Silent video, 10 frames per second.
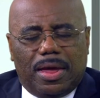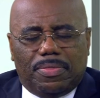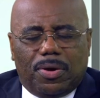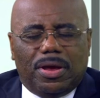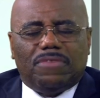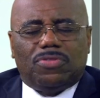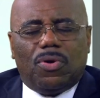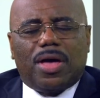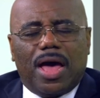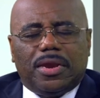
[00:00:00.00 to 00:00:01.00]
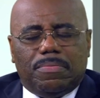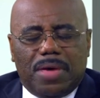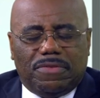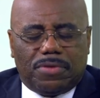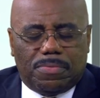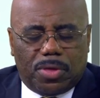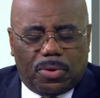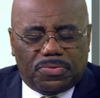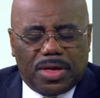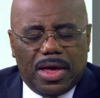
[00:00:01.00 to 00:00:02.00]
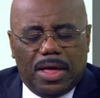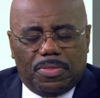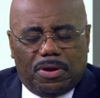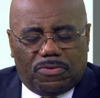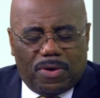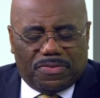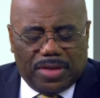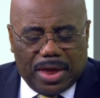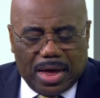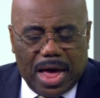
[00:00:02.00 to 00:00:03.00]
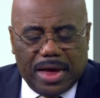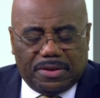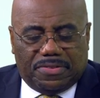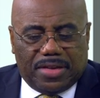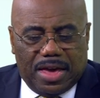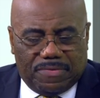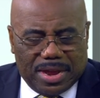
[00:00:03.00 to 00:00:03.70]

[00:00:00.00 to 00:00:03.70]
And there is no condemnation in those that are trusting in God to save.